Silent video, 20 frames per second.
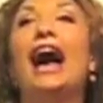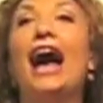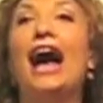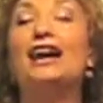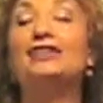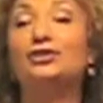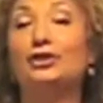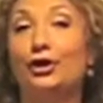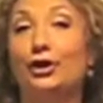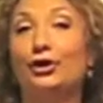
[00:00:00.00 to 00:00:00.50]

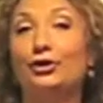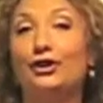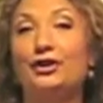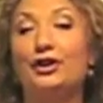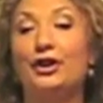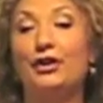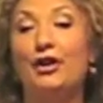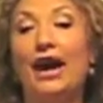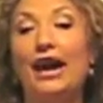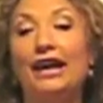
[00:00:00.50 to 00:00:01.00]
as a curly
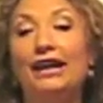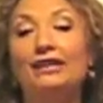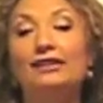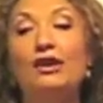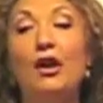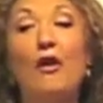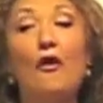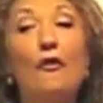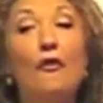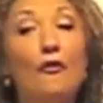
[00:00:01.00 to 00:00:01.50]
girl, I
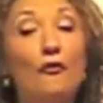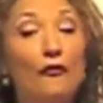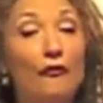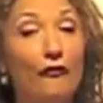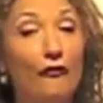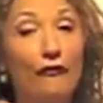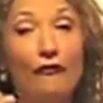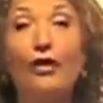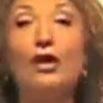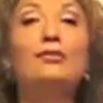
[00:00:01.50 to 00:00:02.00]
can
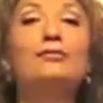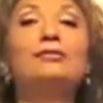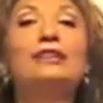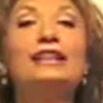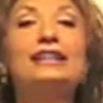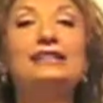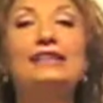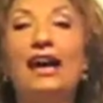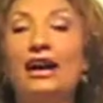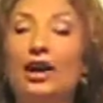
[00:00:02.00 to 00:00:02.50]

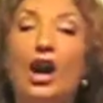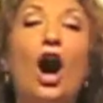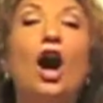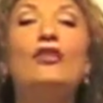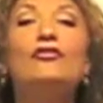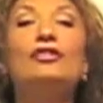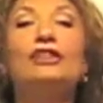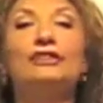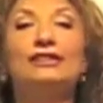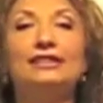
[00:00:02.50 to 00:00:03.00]
firmly and
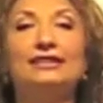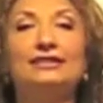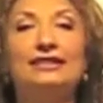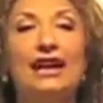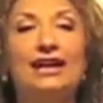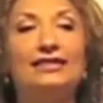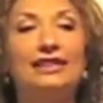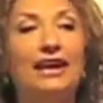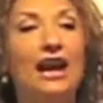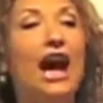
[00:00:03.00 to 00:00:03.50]
confidently
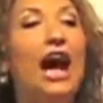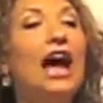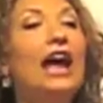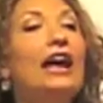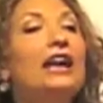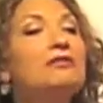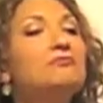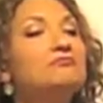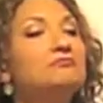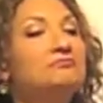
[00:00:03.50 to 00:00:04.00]
state that
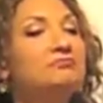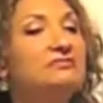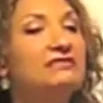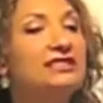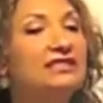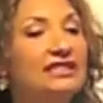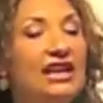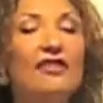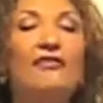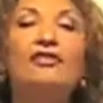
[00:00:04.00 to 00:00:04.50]
I
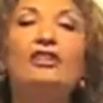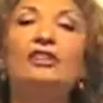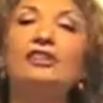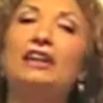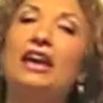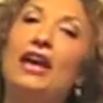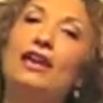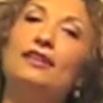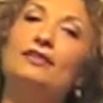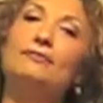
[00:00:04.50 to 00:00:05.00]

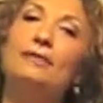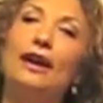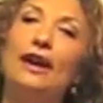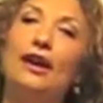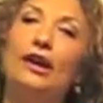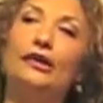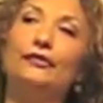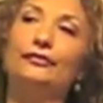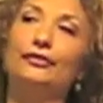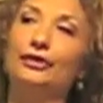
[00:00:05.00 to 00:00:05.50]
definitely hated my
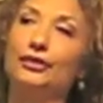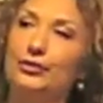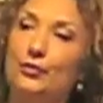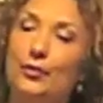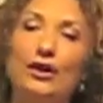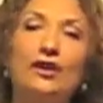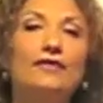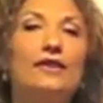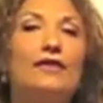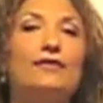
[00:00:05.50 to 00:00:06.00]
hair for
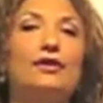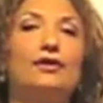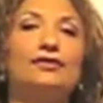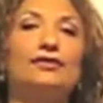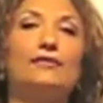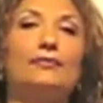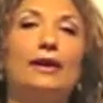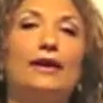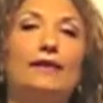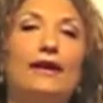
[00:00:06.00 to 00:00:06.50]
25 years
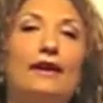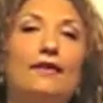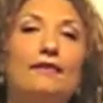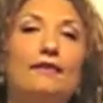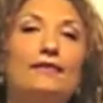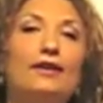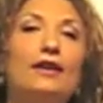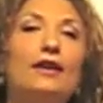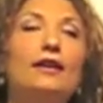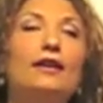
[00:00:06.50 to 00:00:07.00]
of my life.
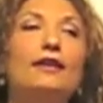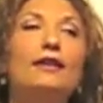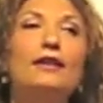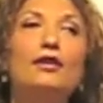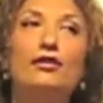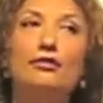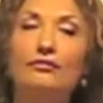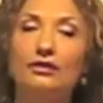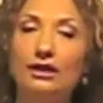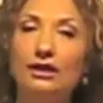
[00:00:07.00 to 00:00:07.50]

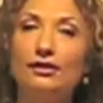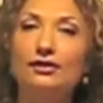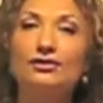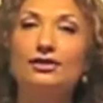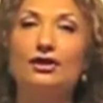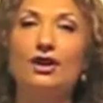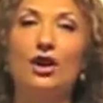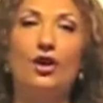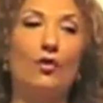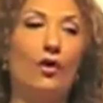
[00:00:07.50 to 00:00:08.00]
3 years
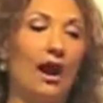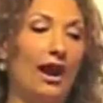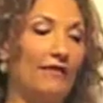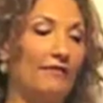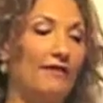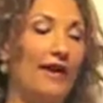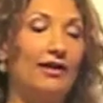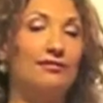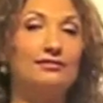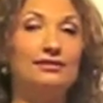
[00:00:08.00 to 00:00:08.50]
ago, I
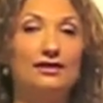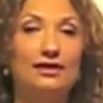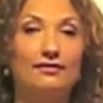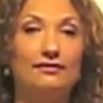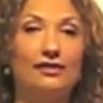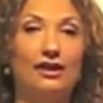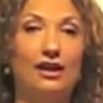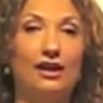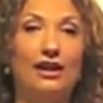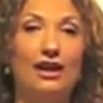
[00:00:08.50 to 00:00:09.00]
found
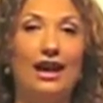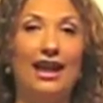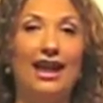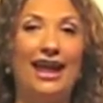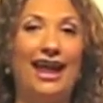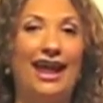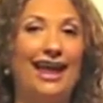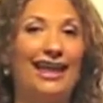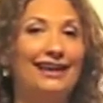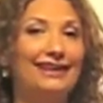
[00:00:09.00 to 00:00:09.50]
Diva,
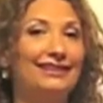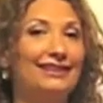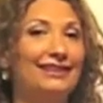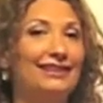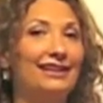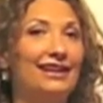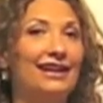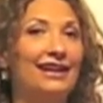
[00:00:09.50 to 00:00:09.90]
and